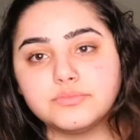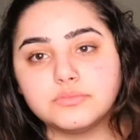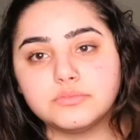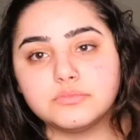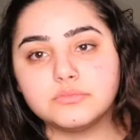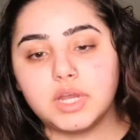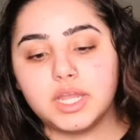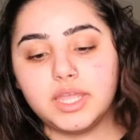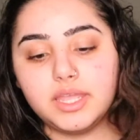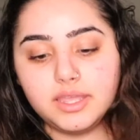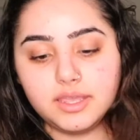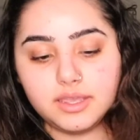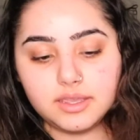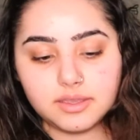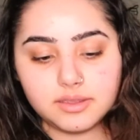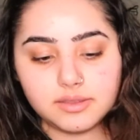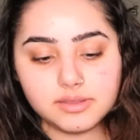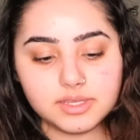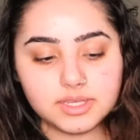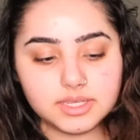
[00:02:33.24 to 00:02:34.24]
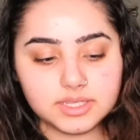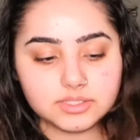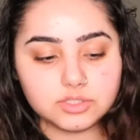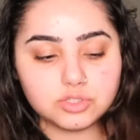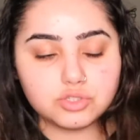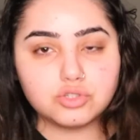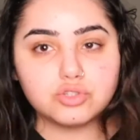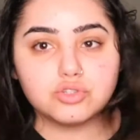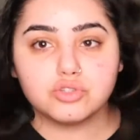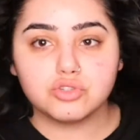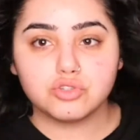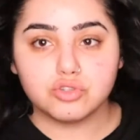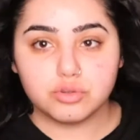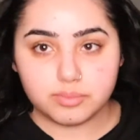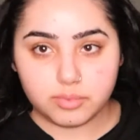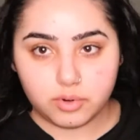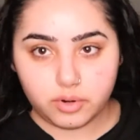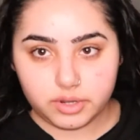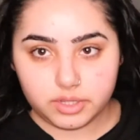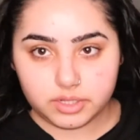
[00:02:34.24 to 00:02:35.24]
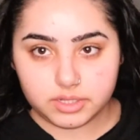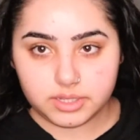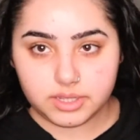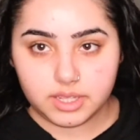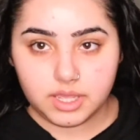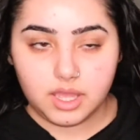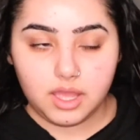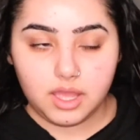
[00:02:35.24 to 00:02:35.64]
My hair is super oily.